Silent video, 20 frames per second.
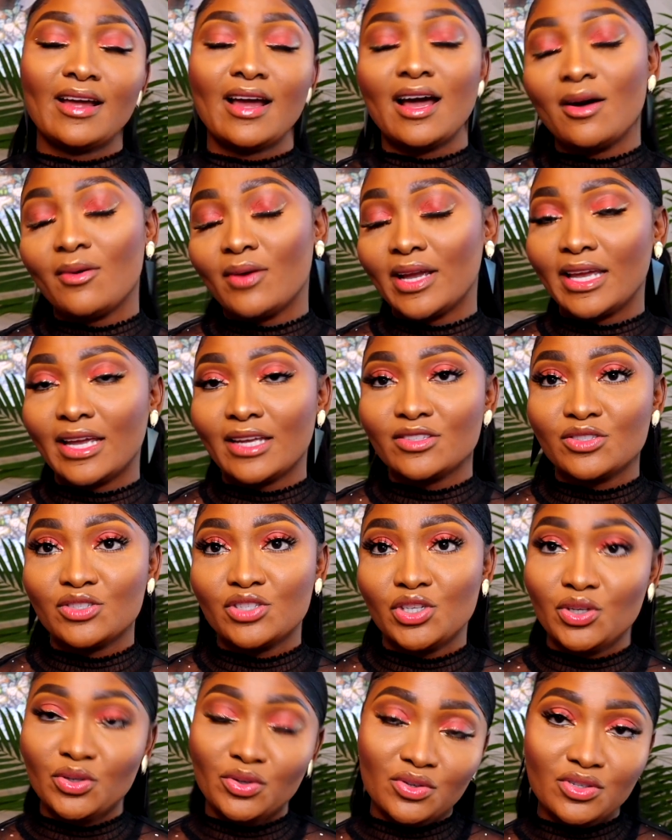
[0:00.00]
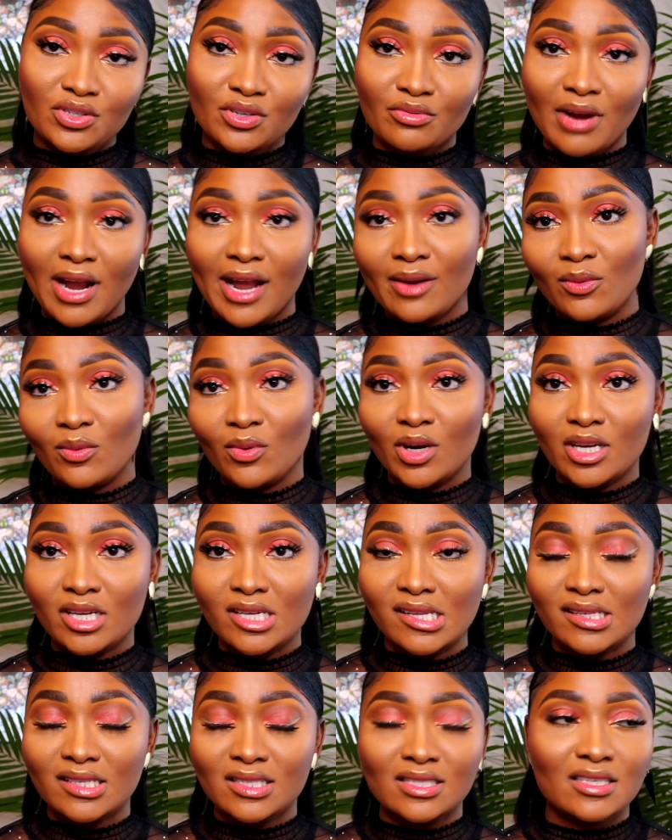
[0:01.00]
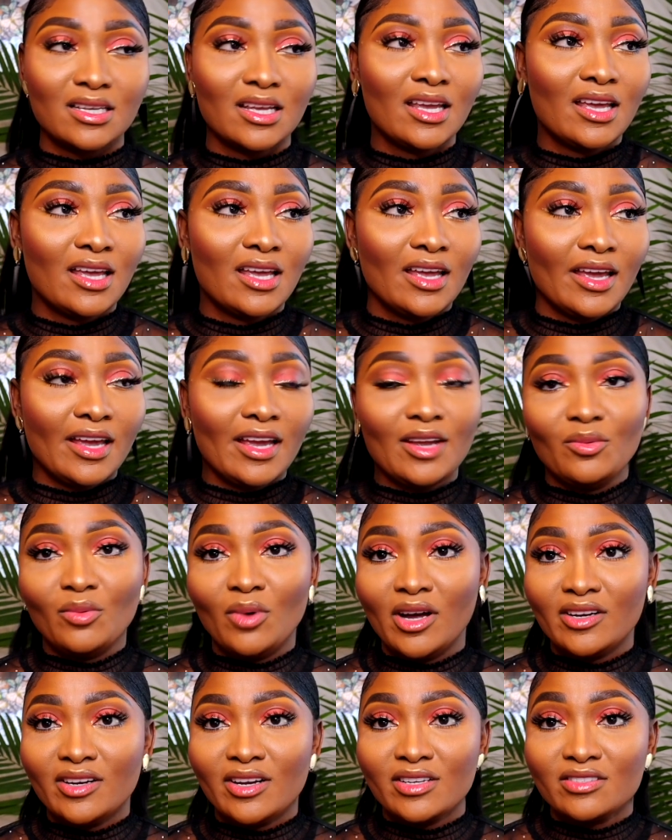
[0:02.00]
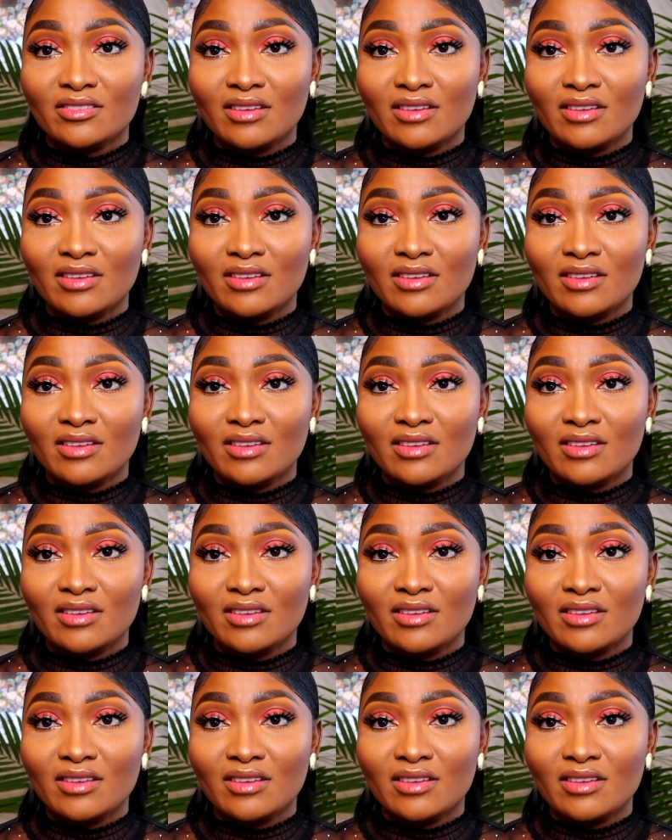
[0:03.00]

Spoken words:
how I get to choose the right ones and whatnot.